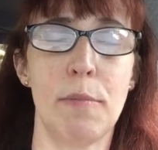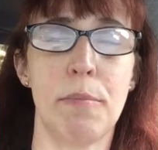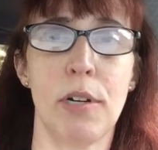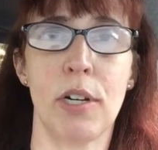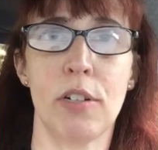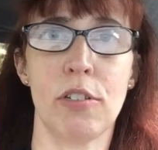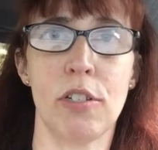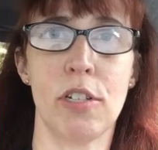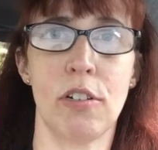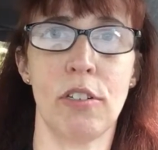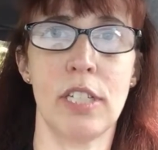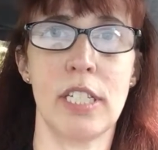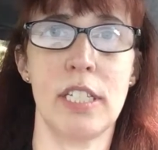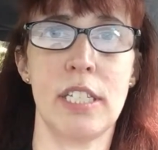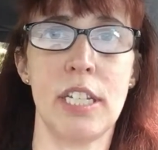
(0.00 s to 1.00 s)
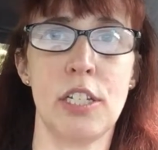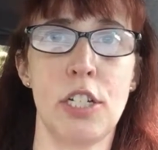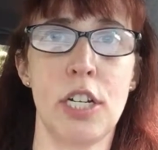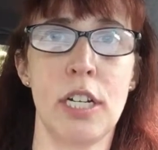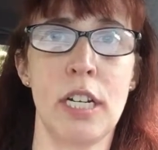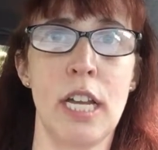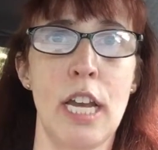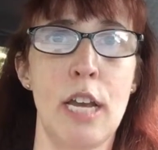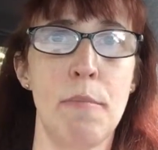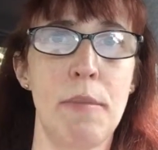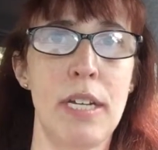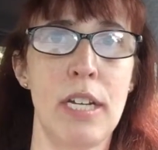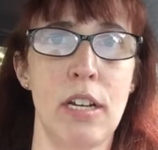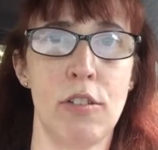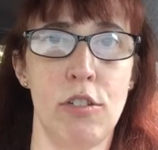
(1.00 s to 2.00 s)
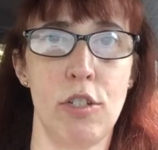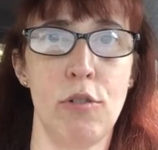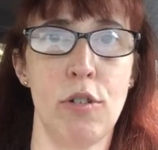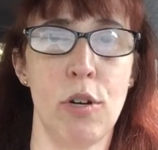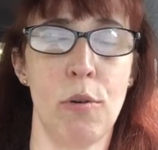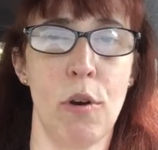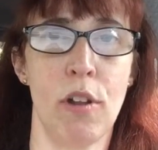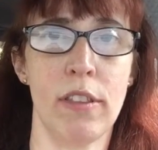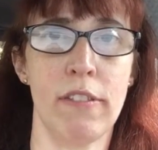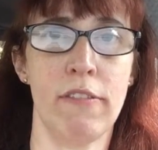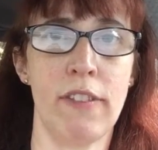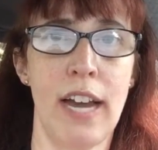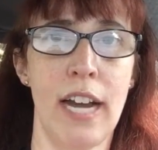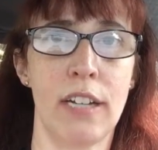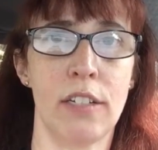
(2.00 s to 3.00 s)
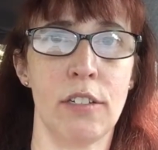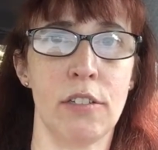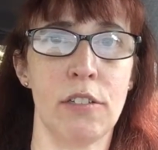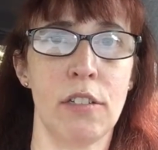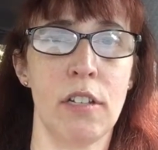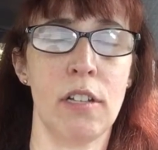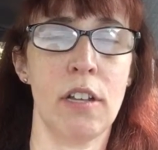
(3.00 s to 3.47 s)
personal decision because you know all the factors.